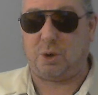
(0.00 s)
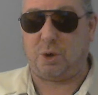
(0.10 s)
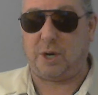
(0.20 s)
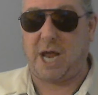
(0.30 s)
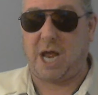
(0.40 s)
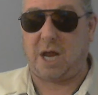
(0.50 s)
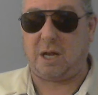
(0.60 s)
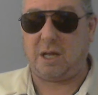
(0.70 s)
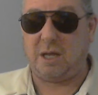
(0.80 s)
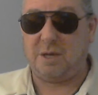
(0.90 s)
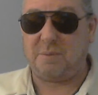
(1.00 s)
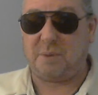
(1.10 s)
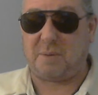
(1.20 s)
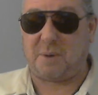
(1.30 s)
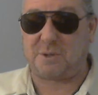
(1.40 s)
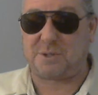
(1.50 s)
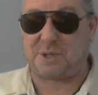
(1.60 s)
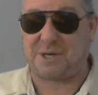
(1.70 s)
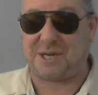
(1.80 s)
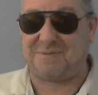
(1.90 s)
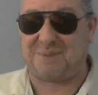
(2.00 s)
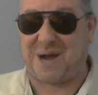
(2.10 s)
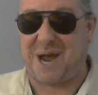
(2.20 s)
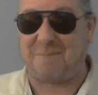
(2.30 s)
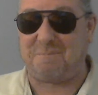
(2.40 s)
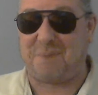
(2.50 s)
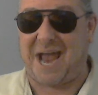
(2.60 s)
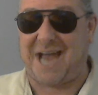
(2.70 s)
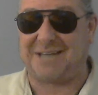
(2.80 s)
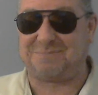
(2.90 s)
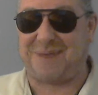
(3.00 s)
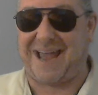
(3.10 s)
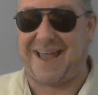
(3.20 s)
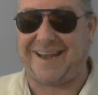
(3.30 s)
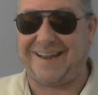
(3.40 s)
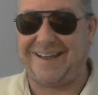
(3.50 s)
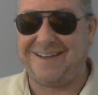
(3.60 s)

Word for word: Cornell, but I'm also going to give you my best bet